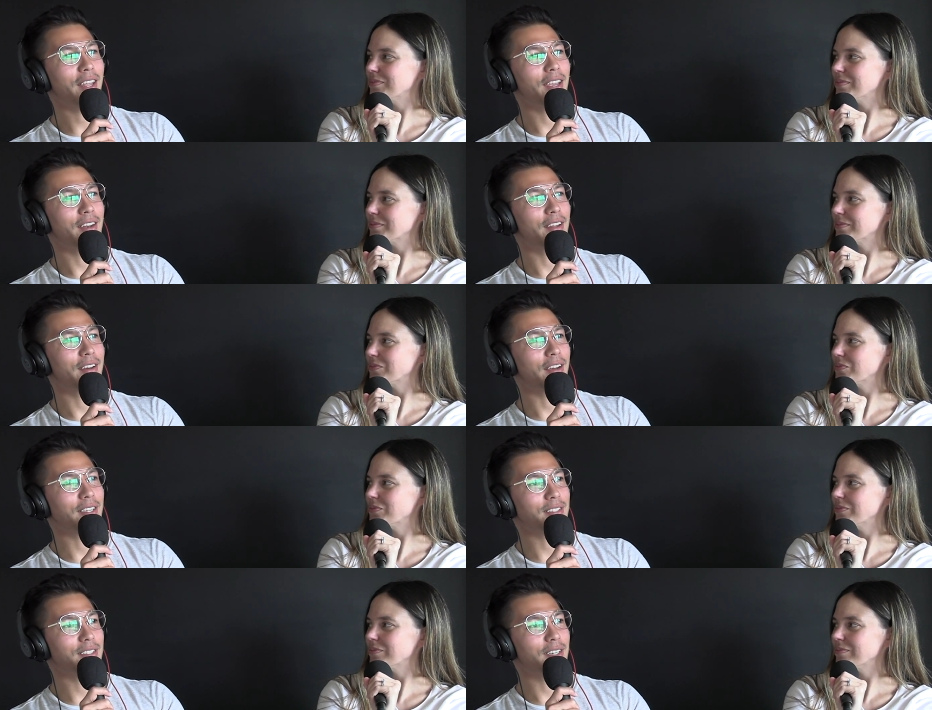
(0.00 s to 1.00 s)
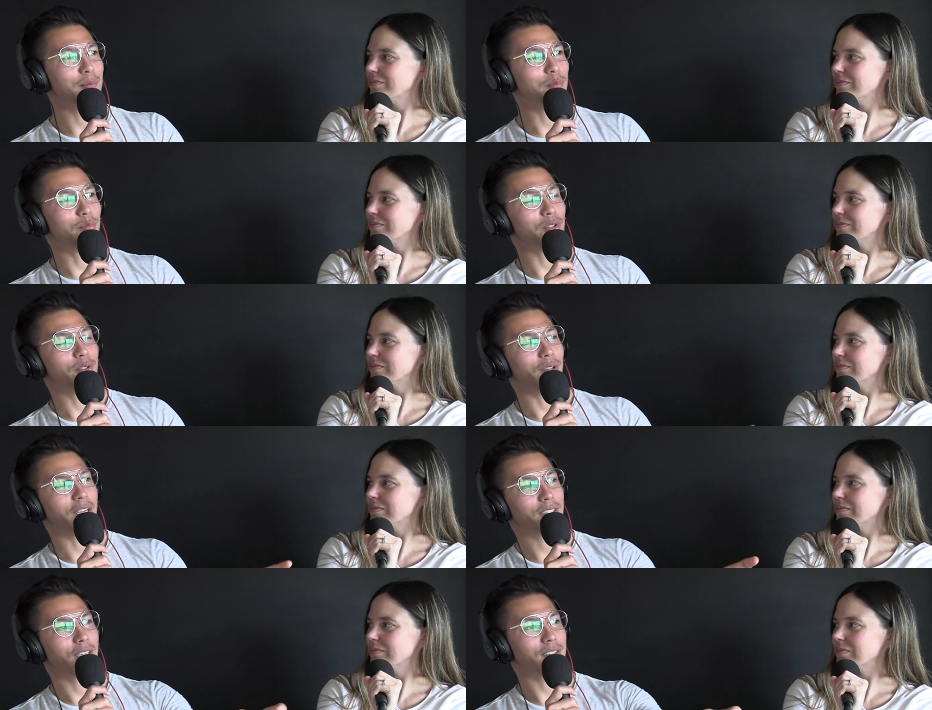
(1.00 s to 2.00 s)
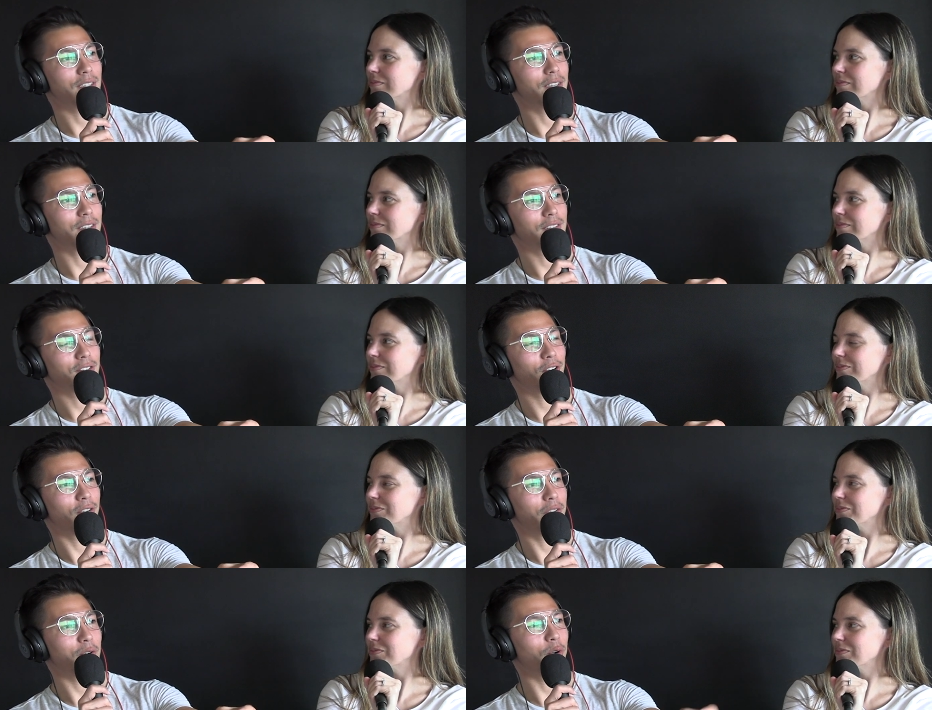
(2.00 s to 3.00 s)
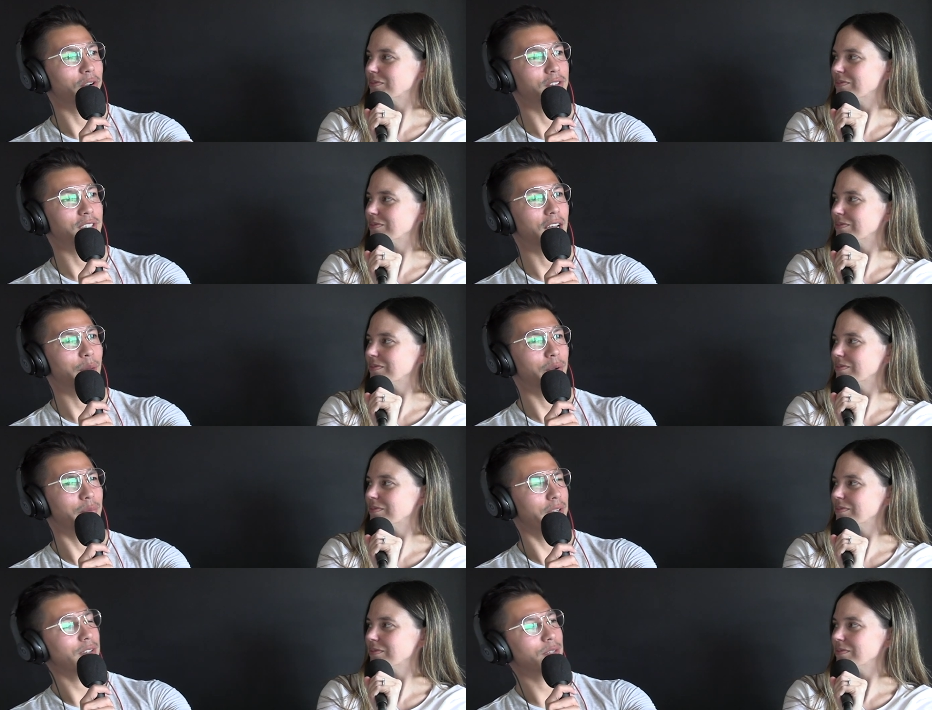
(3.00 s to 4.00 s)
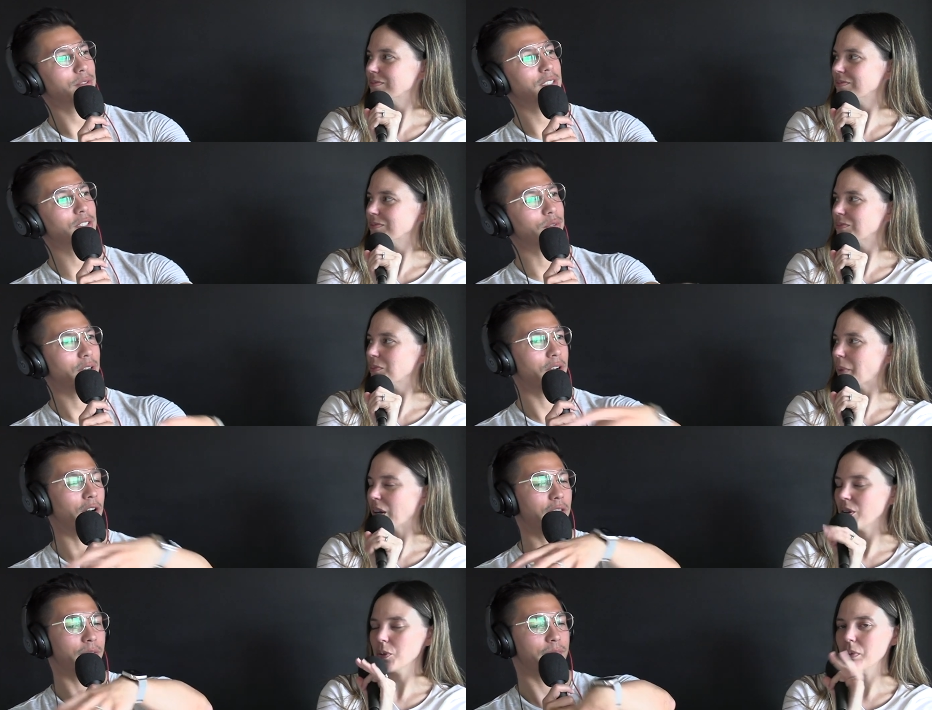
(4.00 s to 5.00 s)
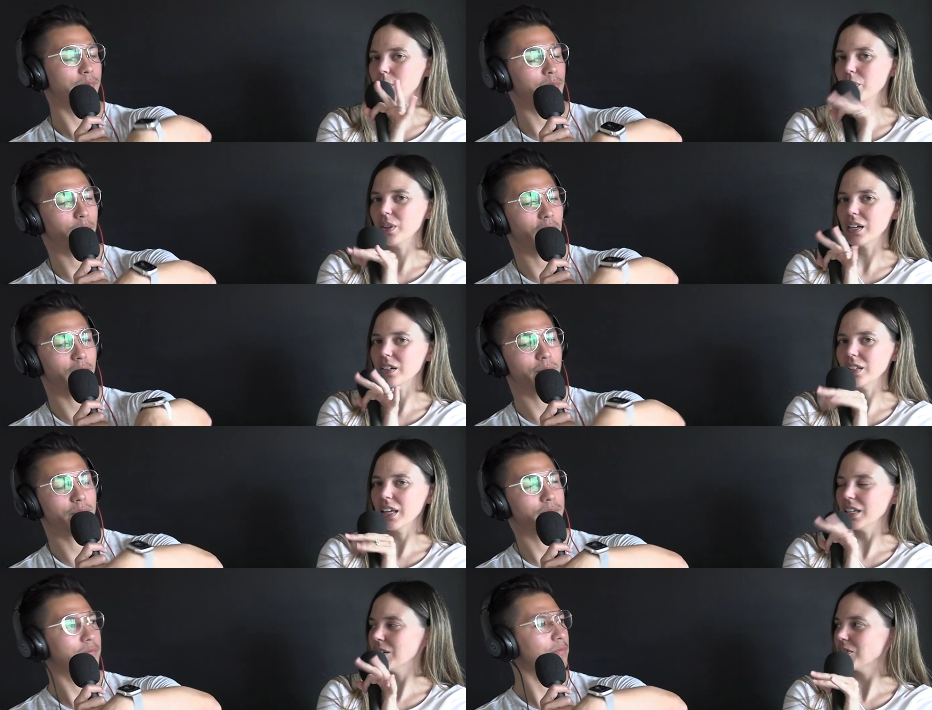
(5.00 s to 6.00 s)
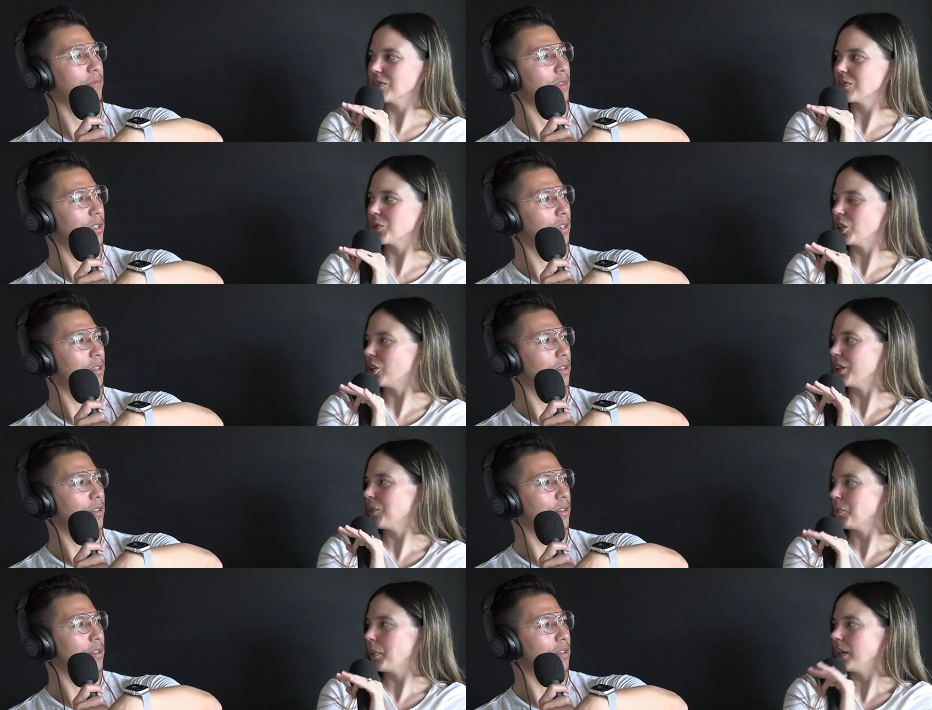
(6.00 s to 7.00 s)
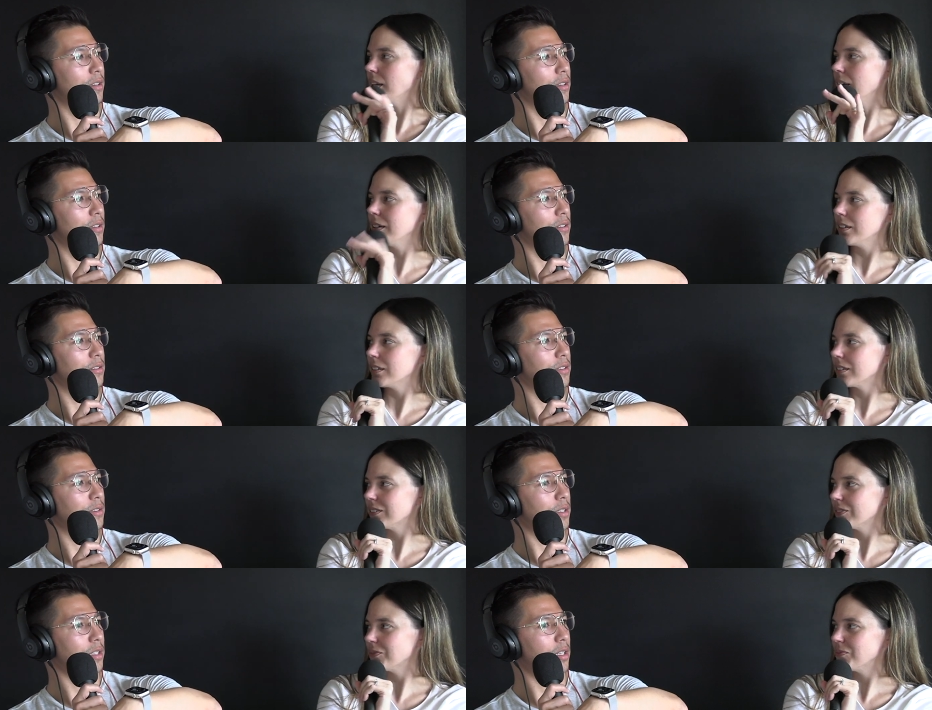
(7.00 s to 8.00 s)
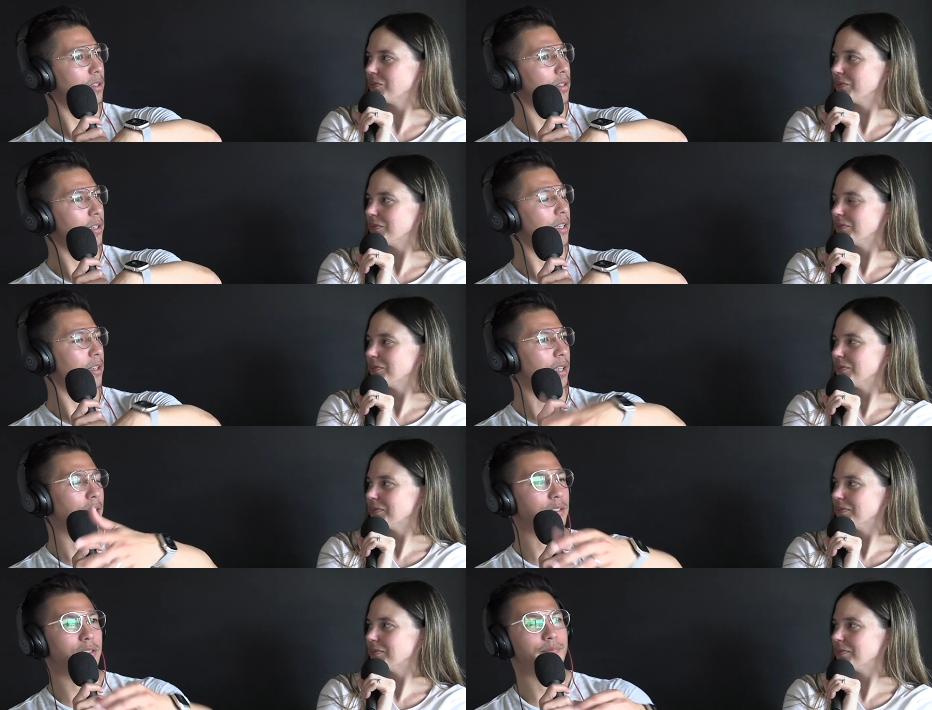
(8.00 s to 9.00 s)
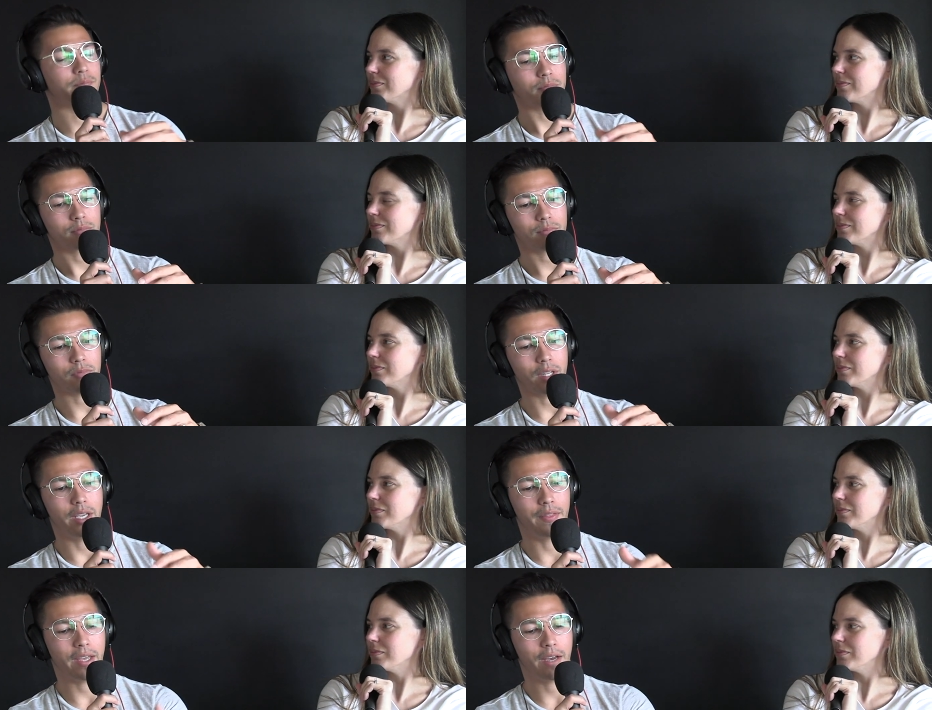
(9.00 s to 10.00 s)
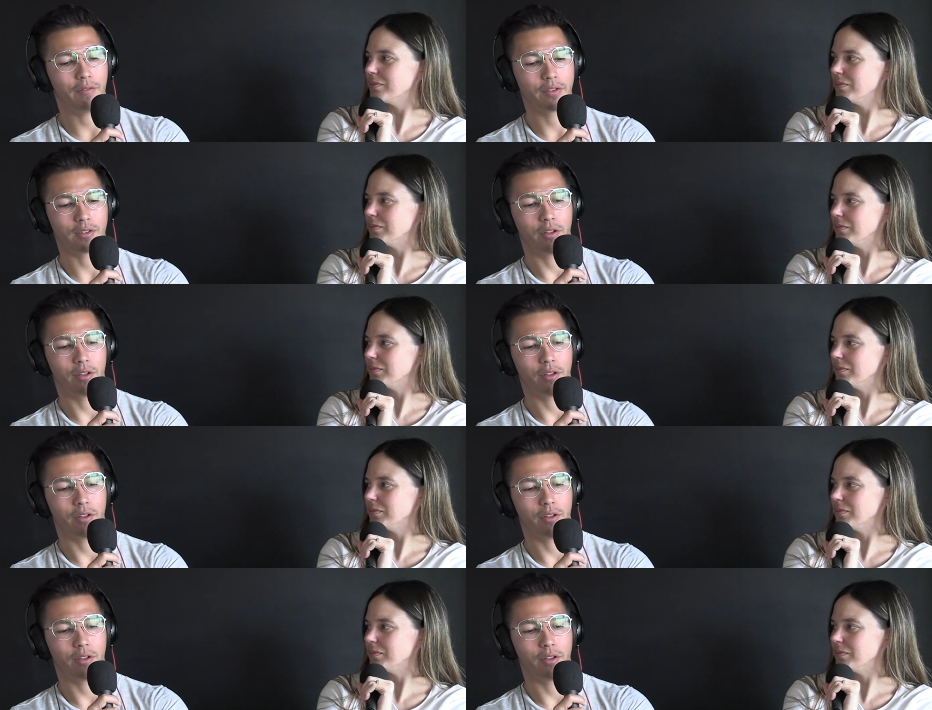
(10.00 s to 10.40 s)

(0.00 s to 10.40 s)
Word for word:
Speaker 1: and uh, I see a blue like Tesla turn around the corner and stop, and I'm like, oh, what's he doing?
Speaker 2: And by all, all the, the people that are like... What do you call it? Picketing?
Speaker 1: Y- yes. And they have, it's